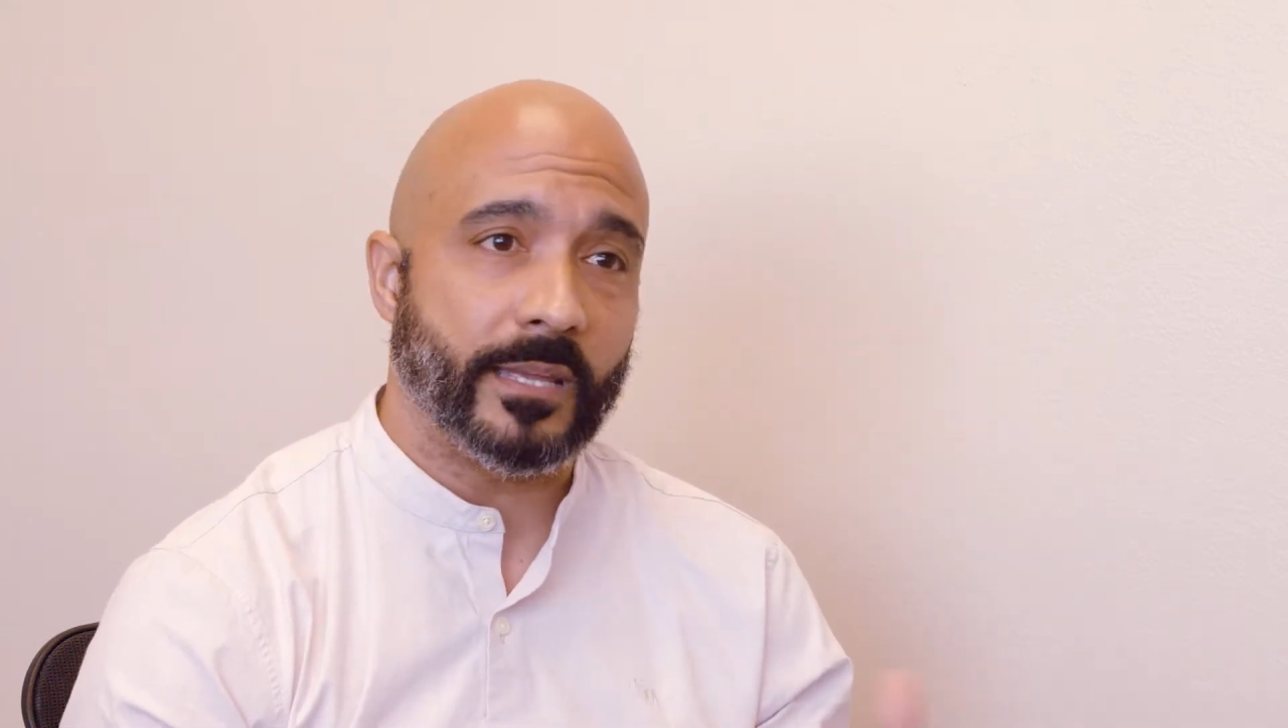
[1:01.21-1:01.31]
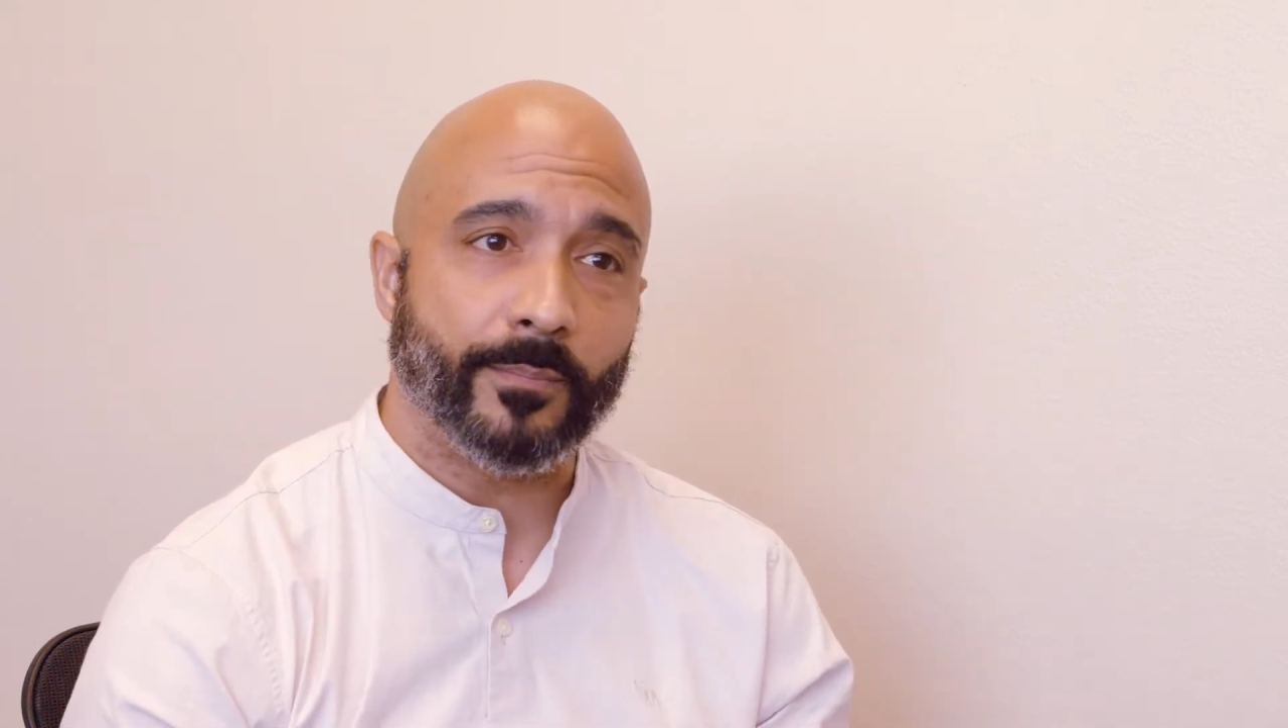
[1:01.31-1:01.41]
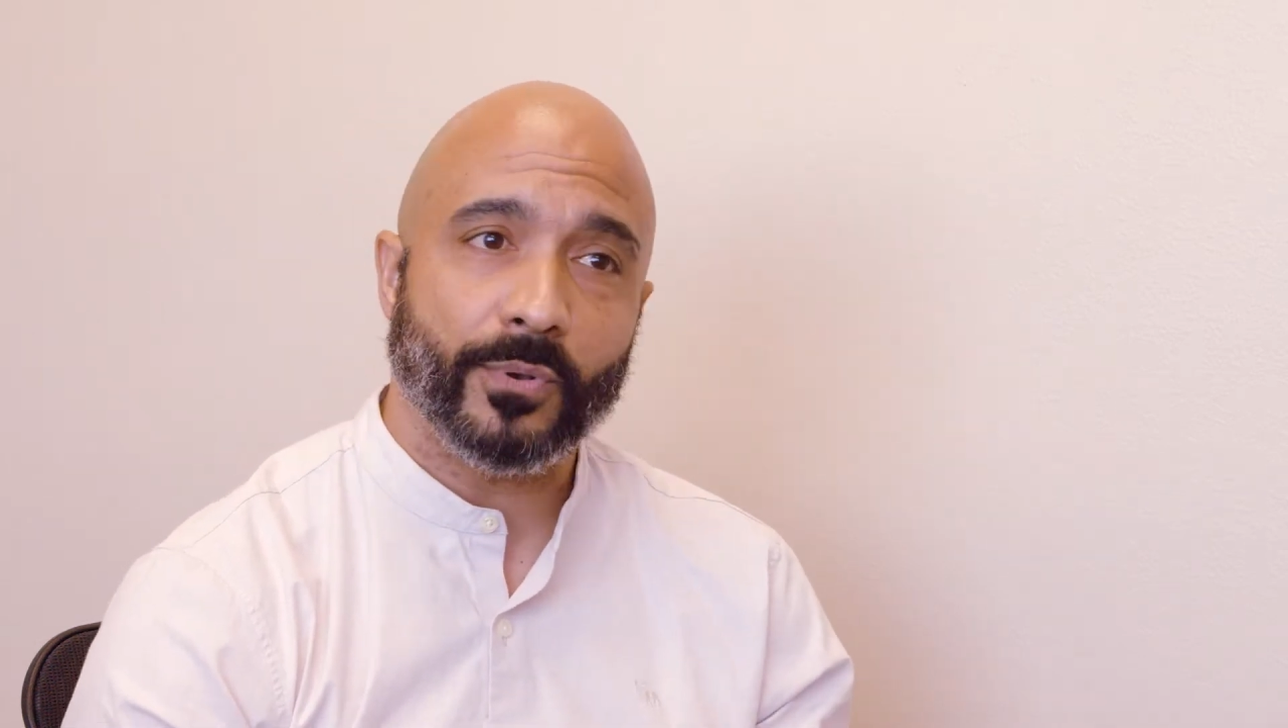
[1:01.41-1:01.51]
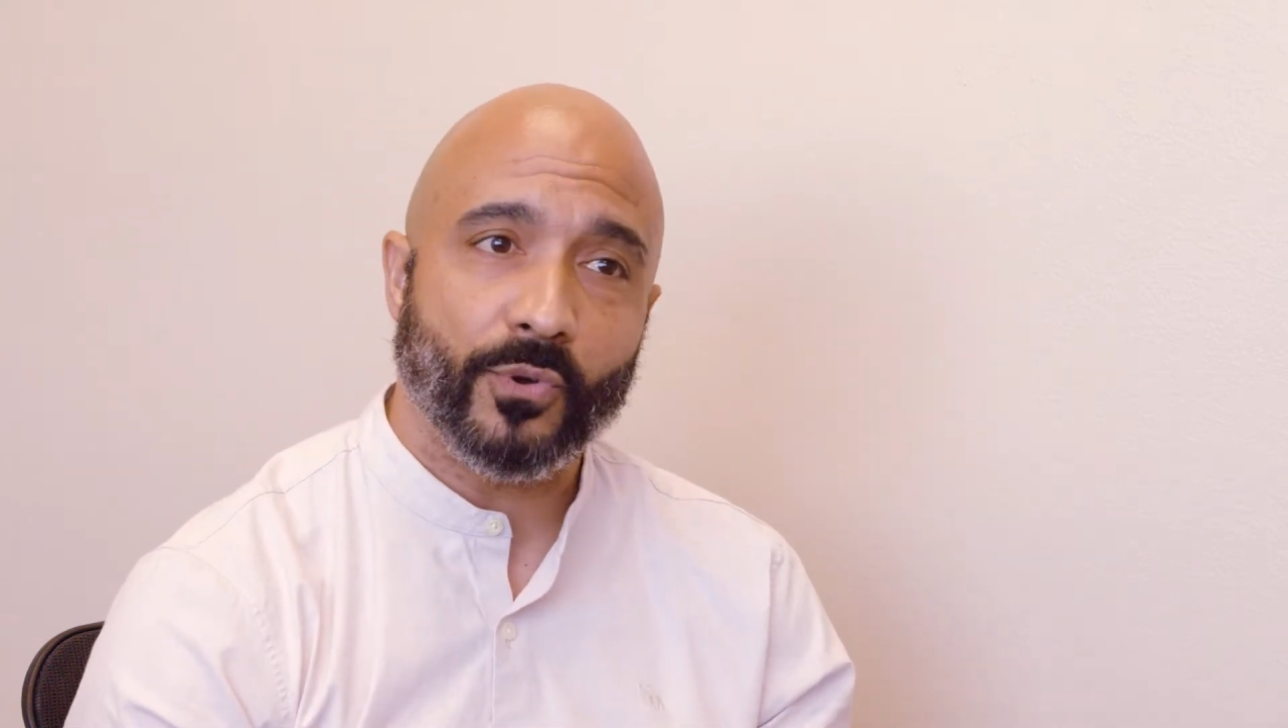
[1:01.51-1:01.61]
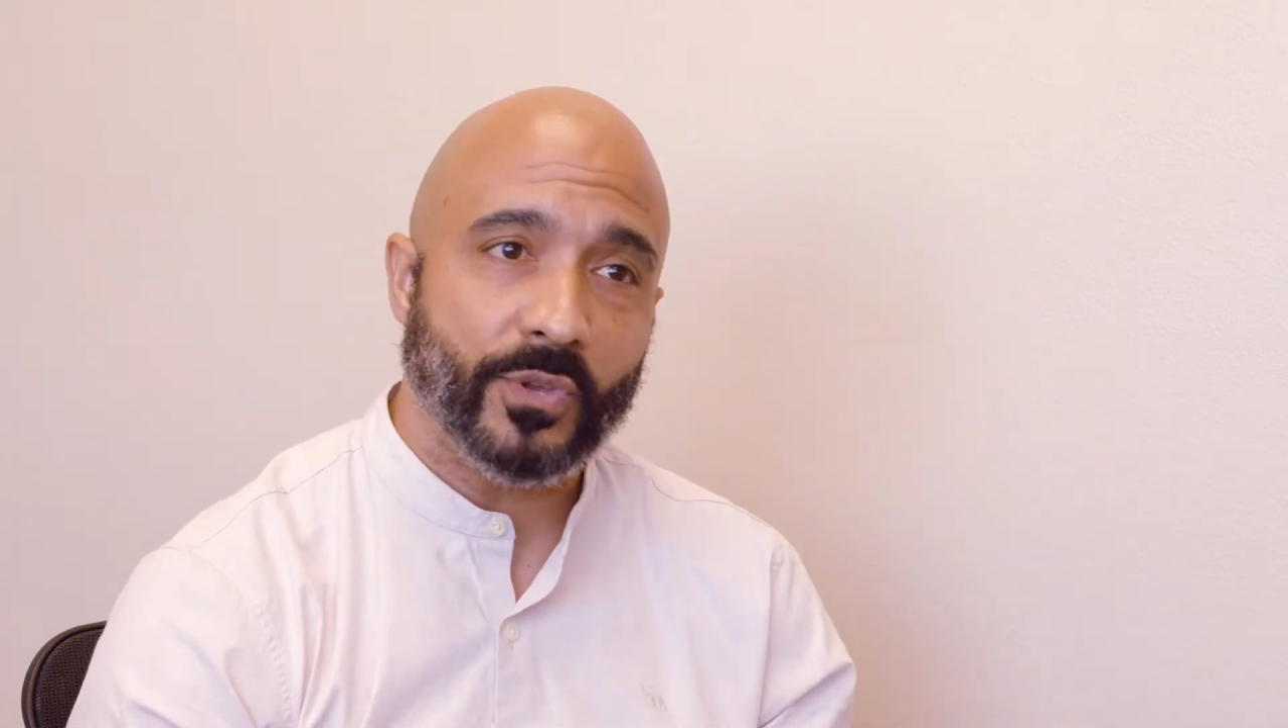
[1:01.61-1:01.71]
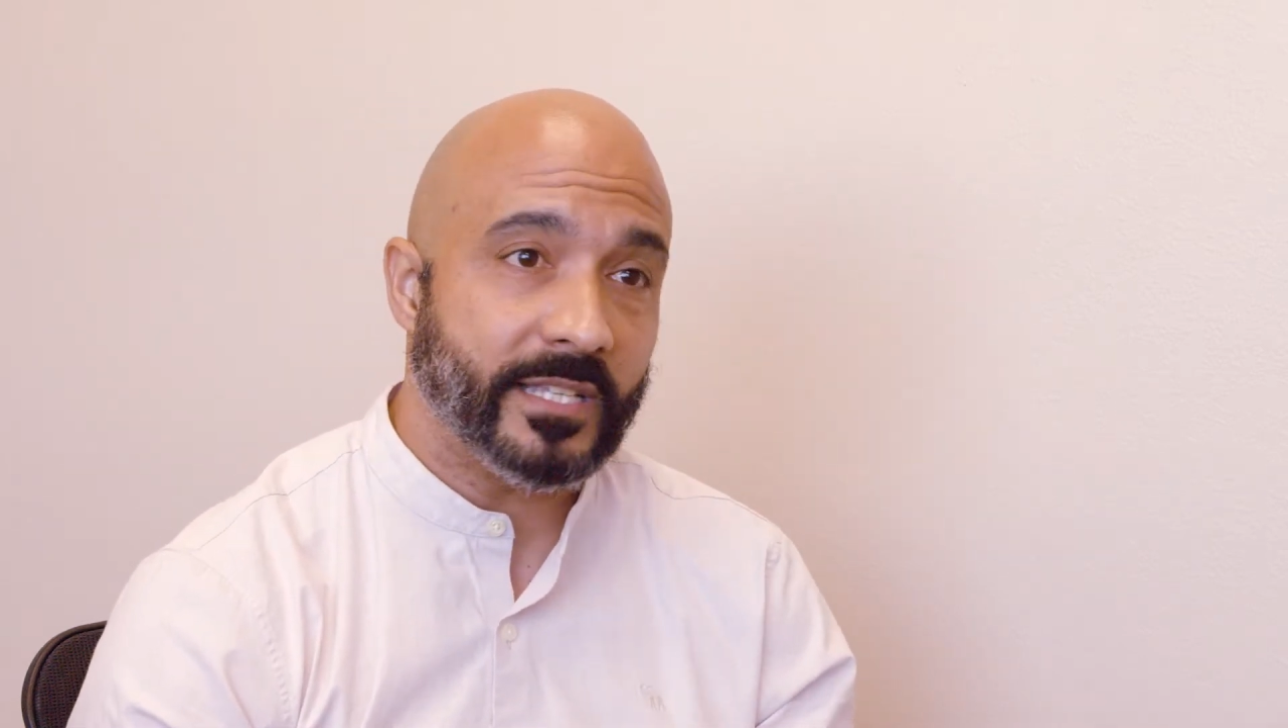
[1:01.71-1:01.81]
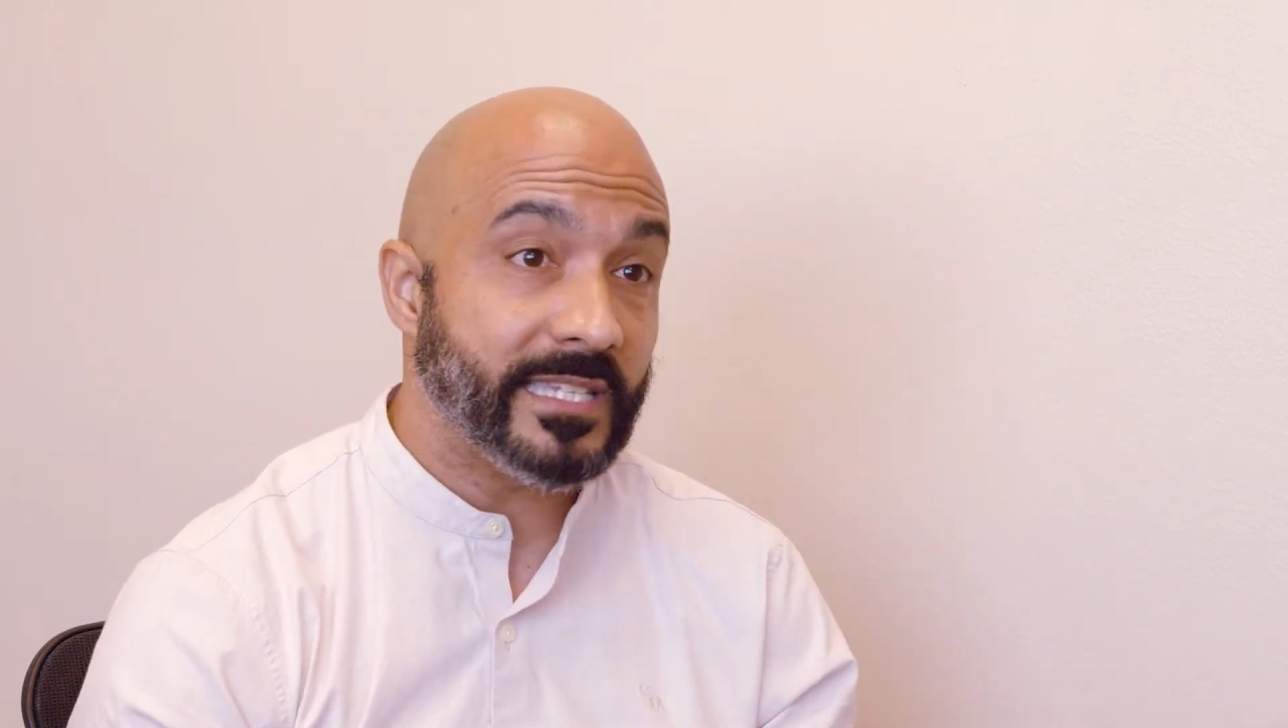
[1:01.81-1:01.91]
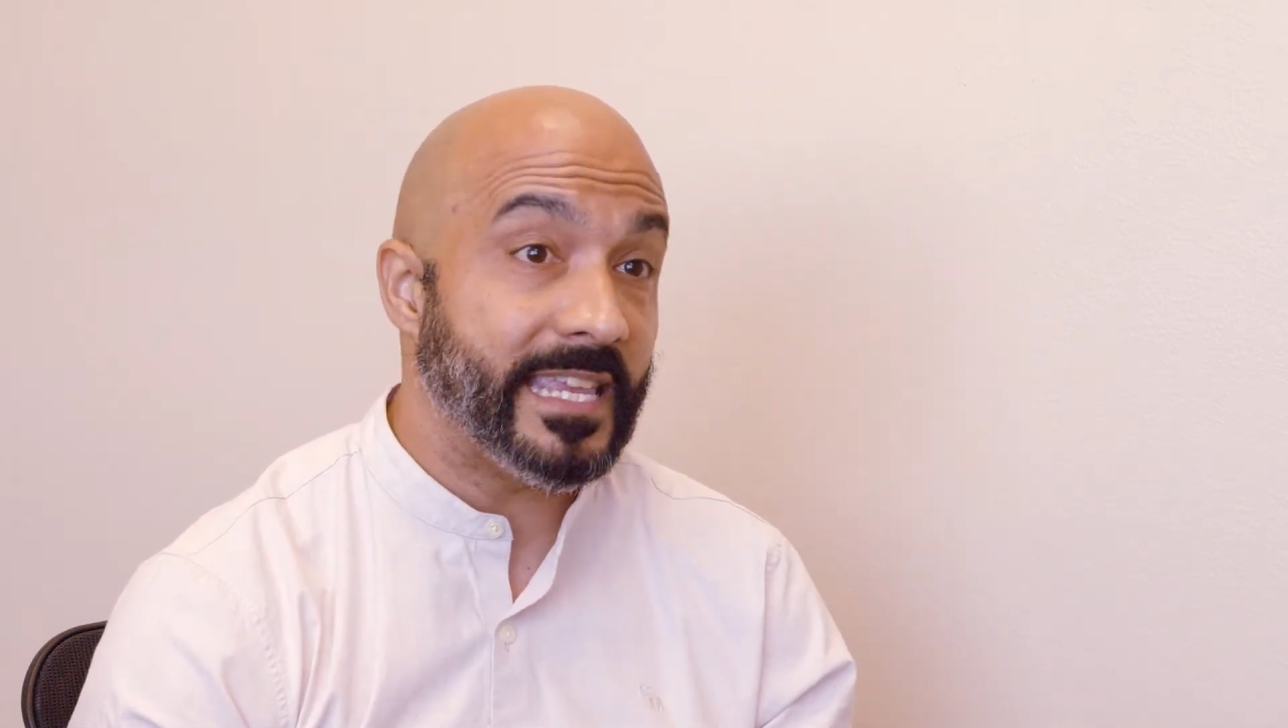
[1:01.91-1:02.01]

employees.